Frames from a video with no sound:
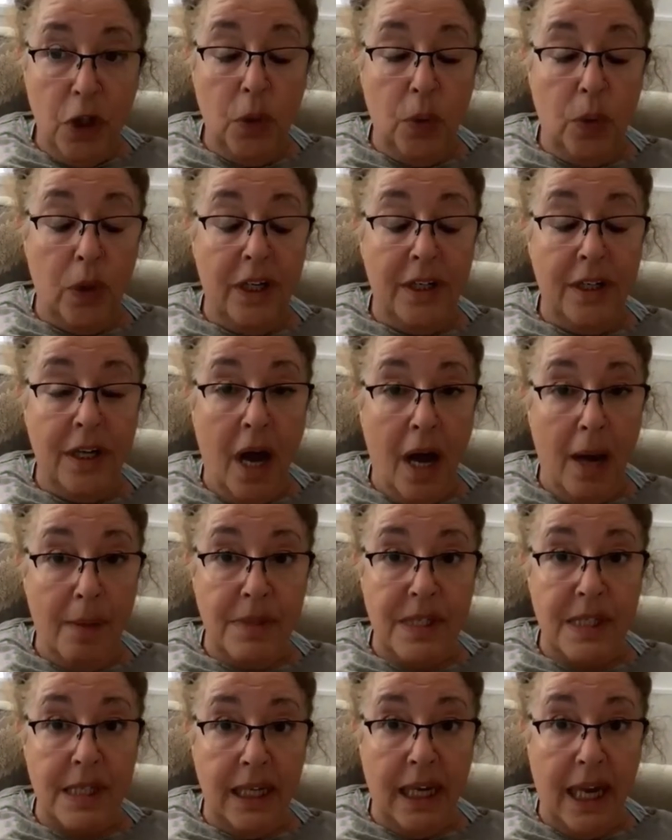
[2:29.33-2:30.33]
who are an
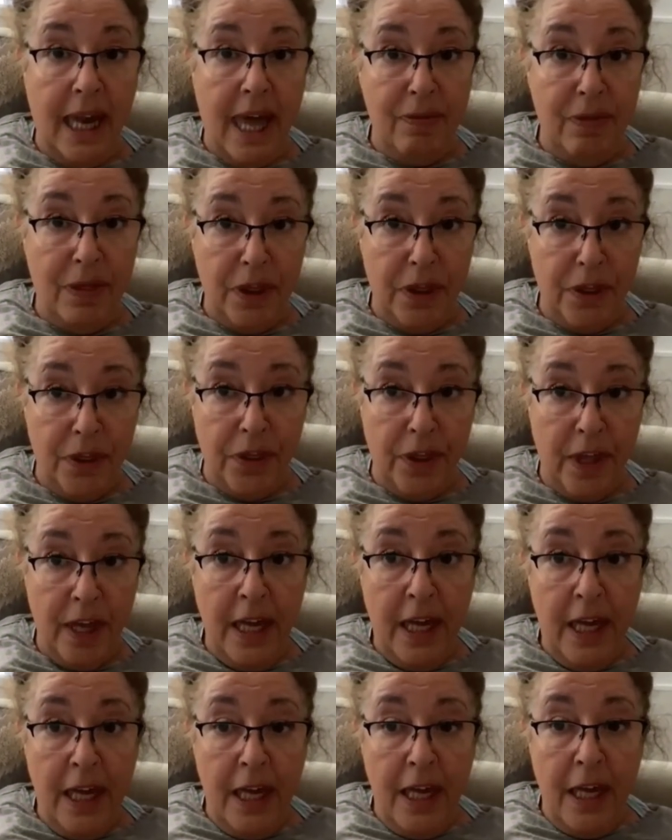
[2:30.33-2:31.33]
arm's length
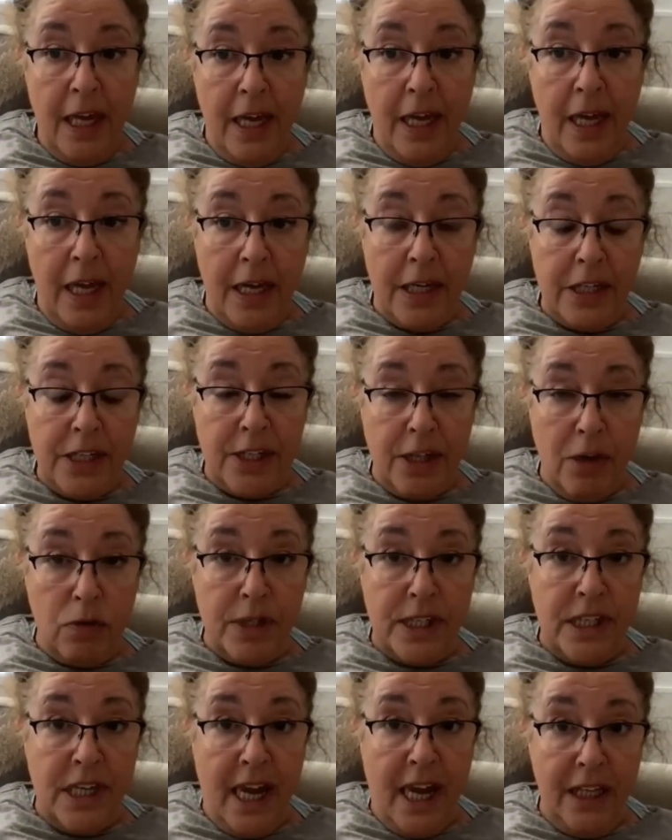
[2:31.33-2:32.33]

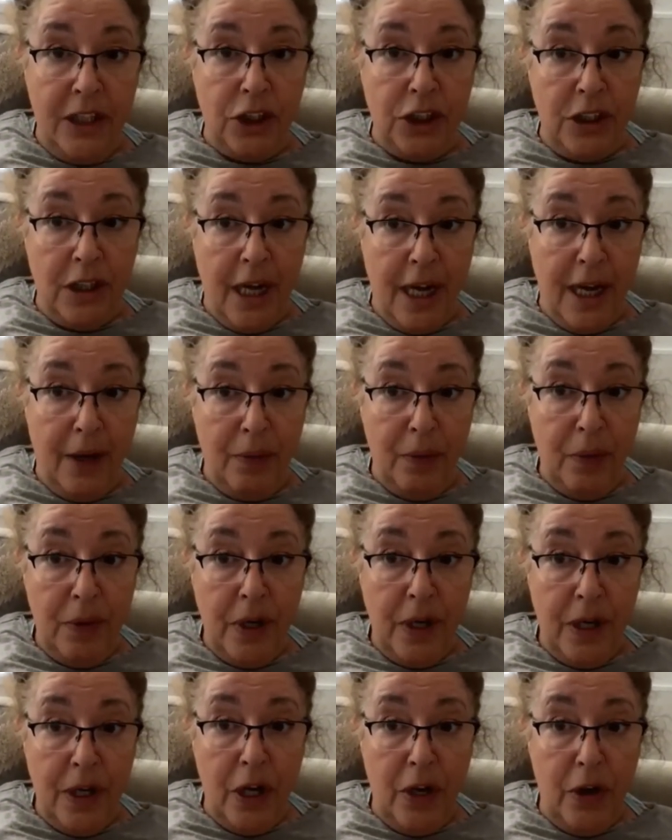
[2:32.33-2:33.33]
association now,
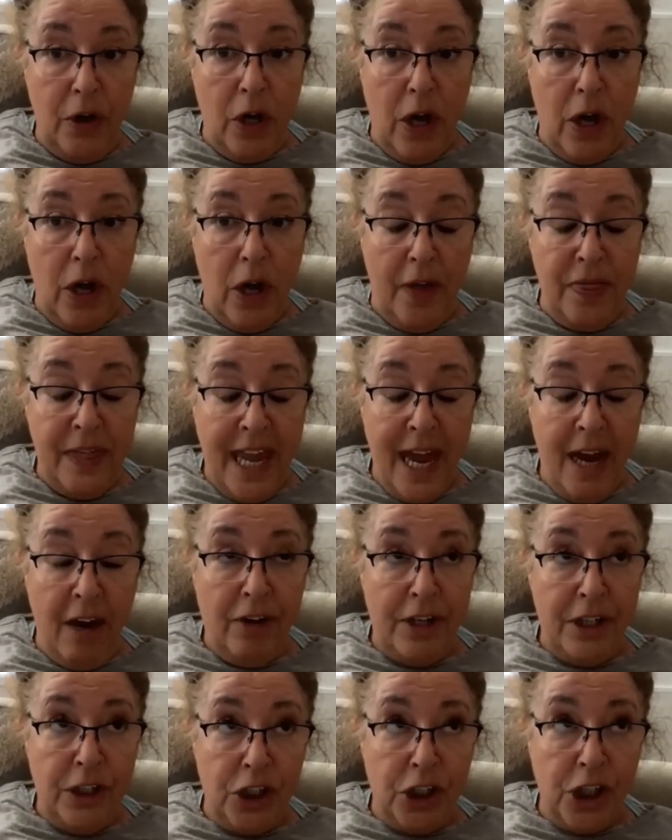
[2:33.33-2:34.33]
and they
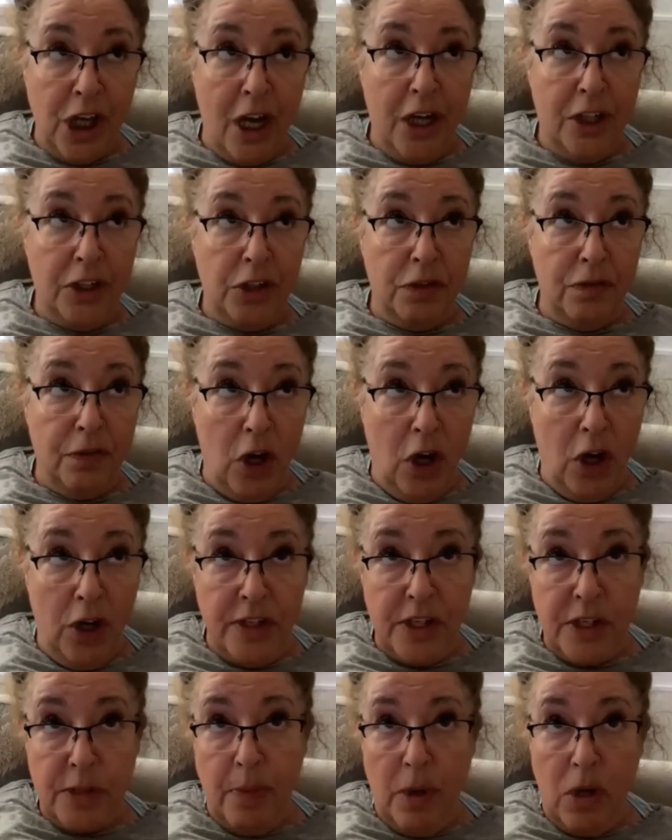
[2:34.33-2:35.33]
are in charge of all the
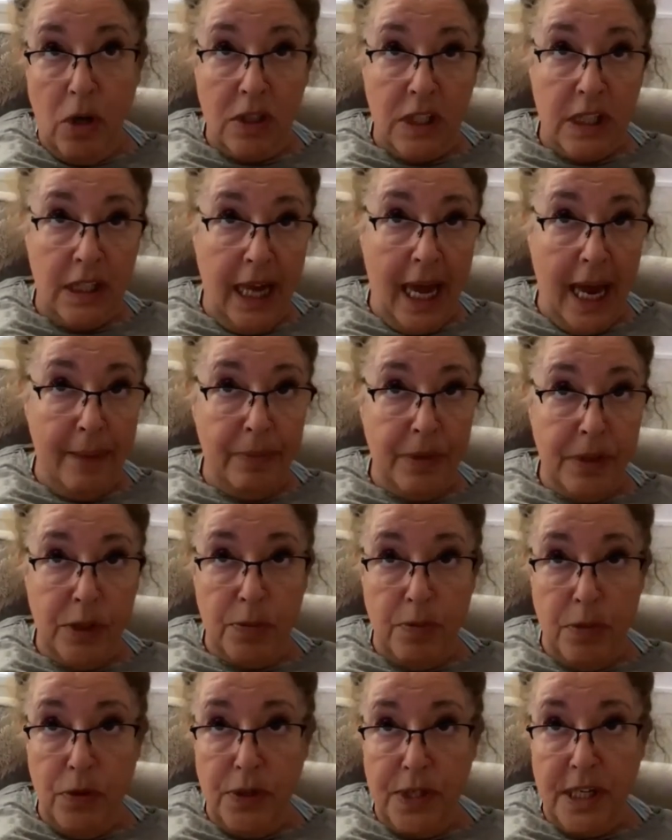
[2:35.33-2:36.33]
sports, libraries,
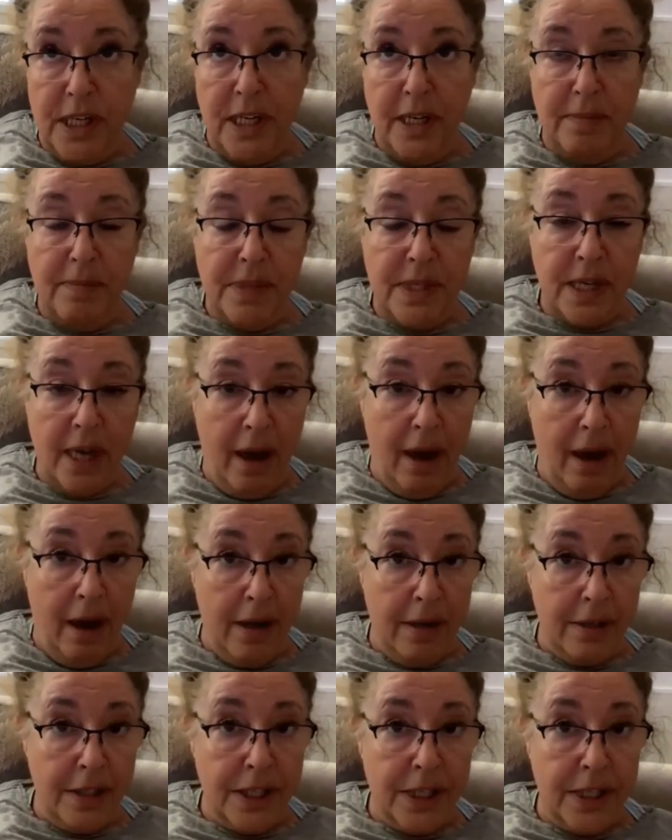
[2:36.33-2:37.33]
museums,
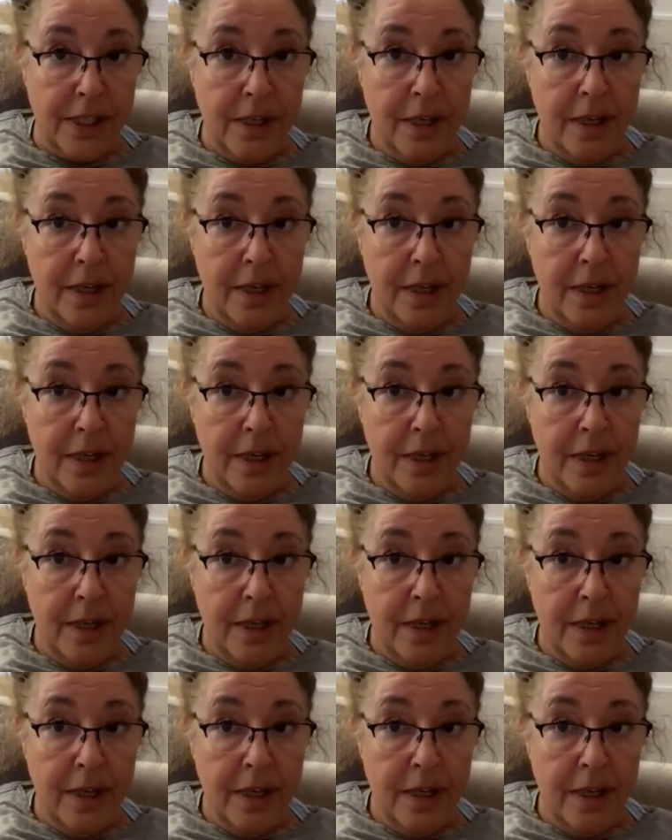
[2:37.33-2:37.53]
arts,